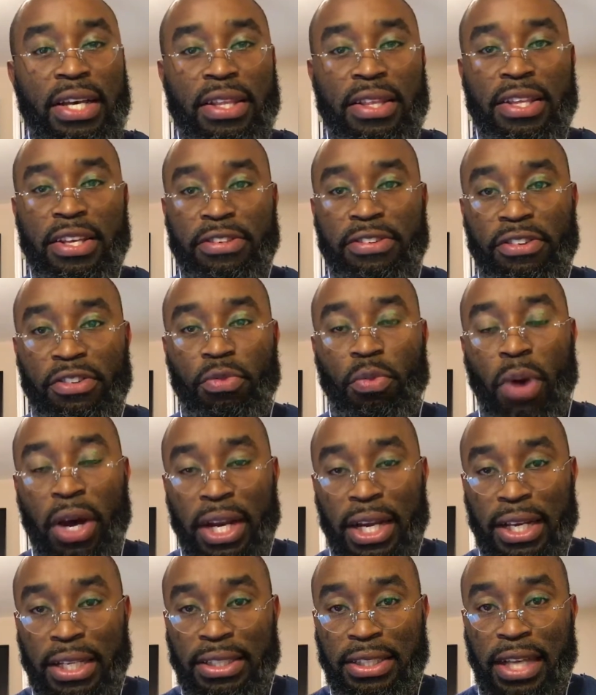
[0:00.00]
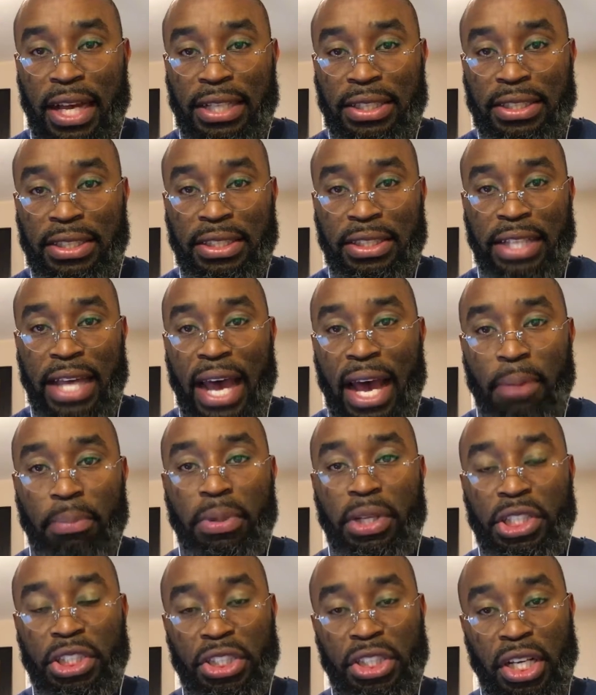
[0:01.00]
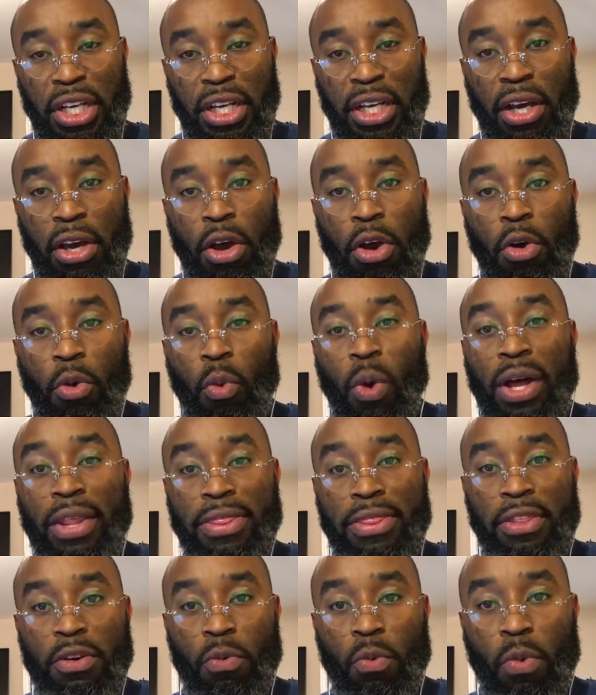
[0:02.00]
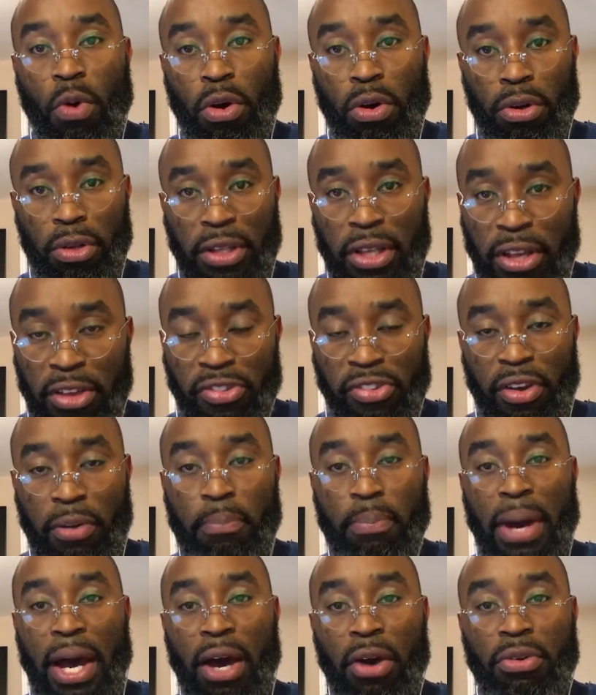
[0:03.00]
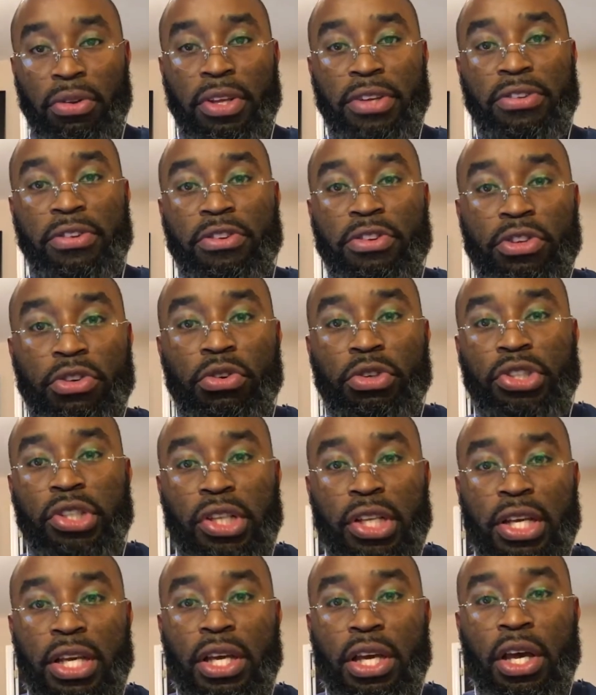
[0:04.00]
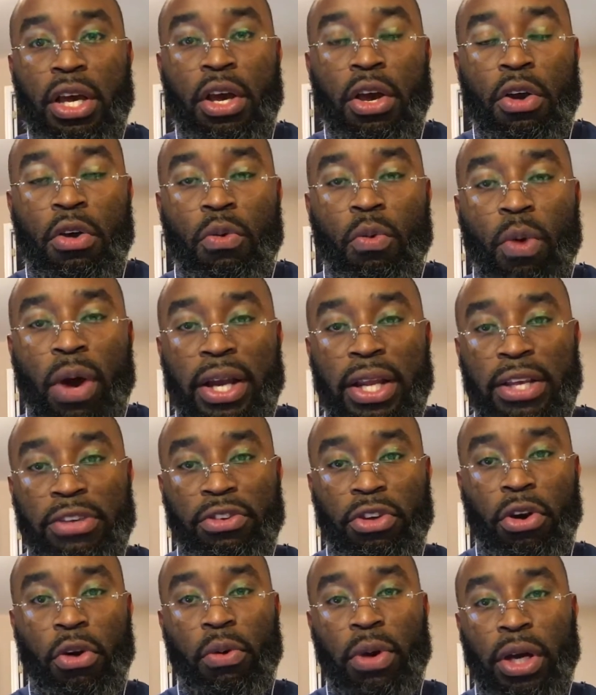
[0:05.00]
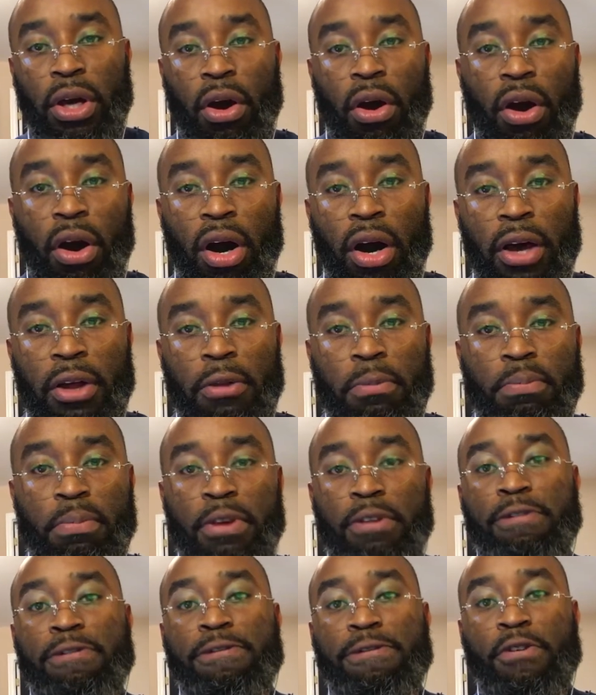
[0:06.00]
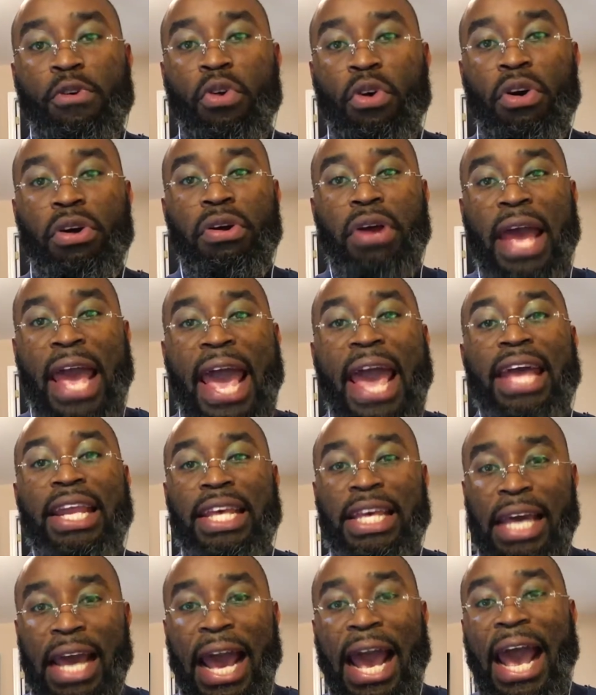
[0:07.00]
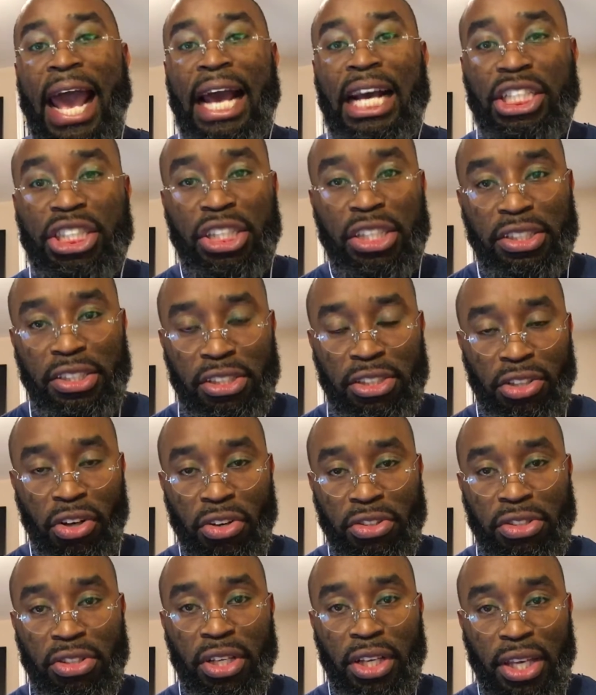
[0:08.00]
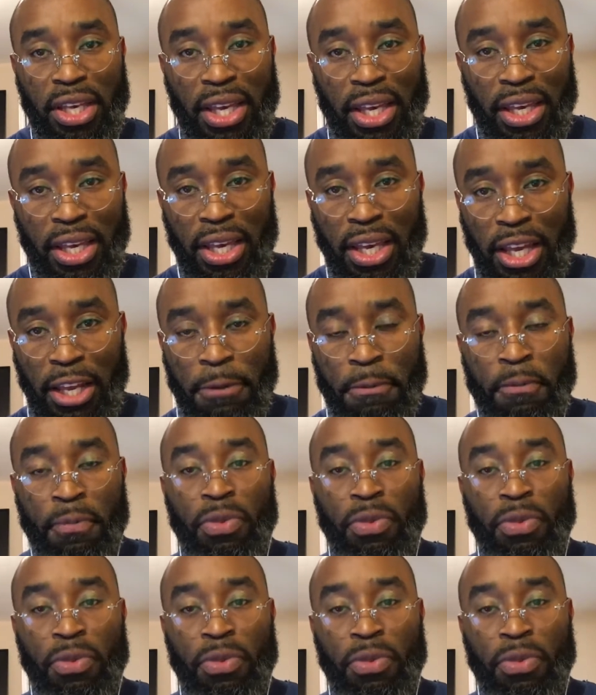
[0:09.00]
This is what is establishing what the world is about. This is usually what is going on before any action starts to kick in.